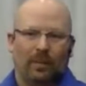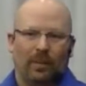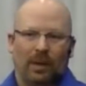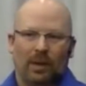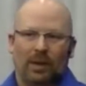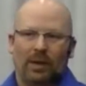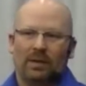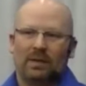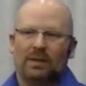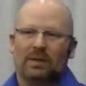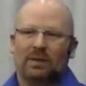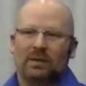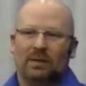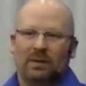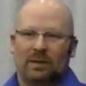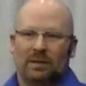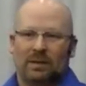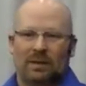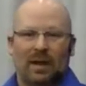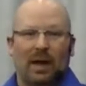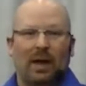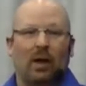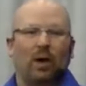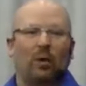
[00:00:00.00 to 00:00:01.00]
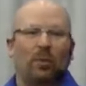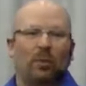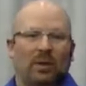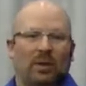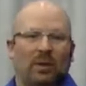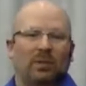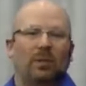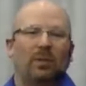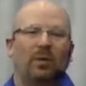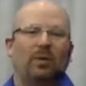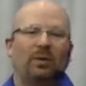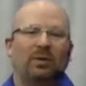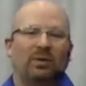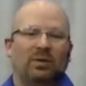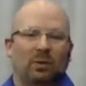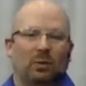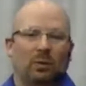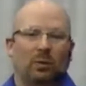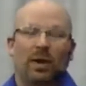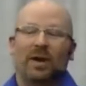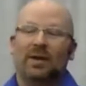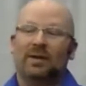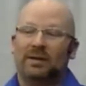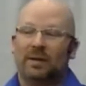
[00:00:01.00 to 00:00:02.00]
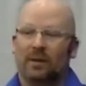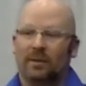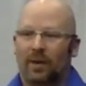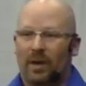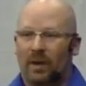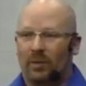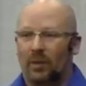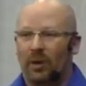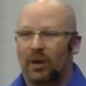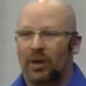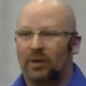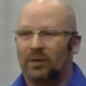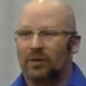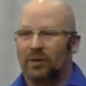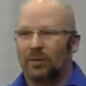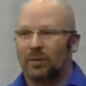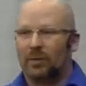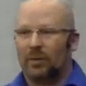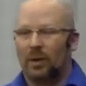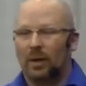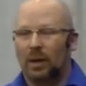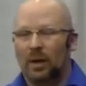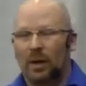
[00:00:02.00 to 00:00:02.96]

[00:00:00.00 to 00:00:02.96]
is to help people to raise their vibration,